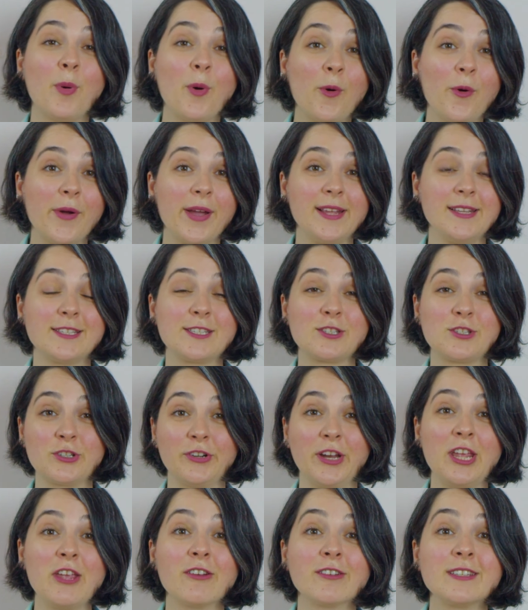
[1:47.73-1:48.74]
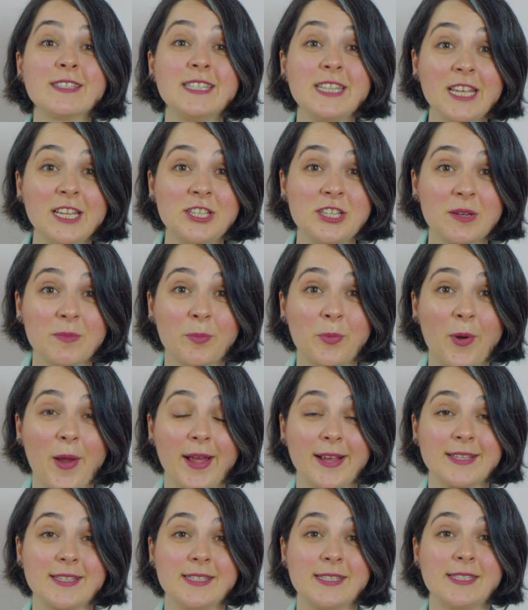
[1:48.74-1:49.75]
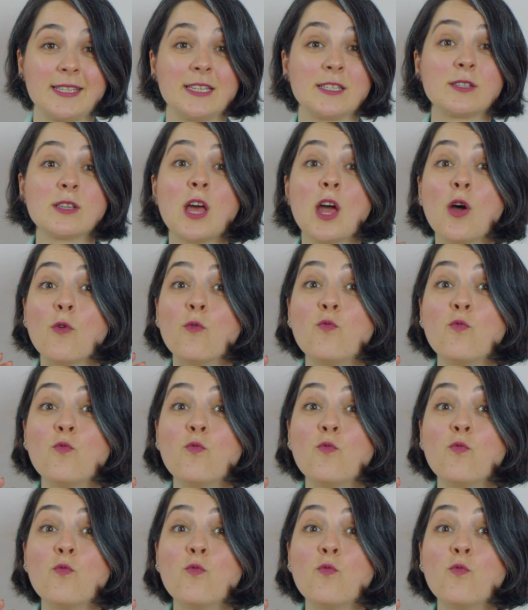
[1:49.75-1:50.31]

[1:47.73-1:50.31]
points during your teaching practices,